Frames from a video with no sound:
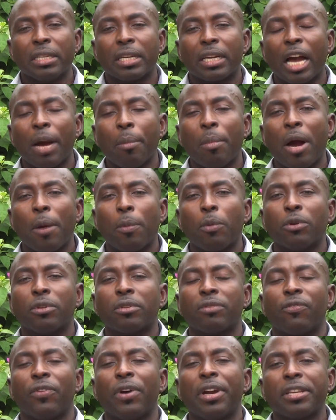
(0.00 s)
come up
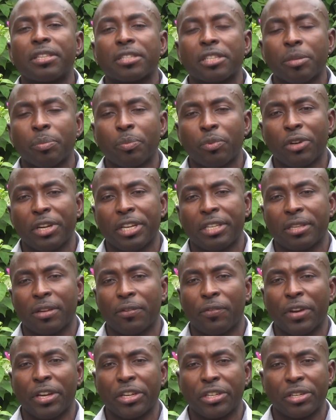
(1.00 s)
with very simple
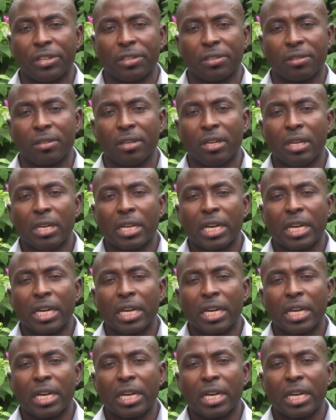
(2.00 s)
interventions,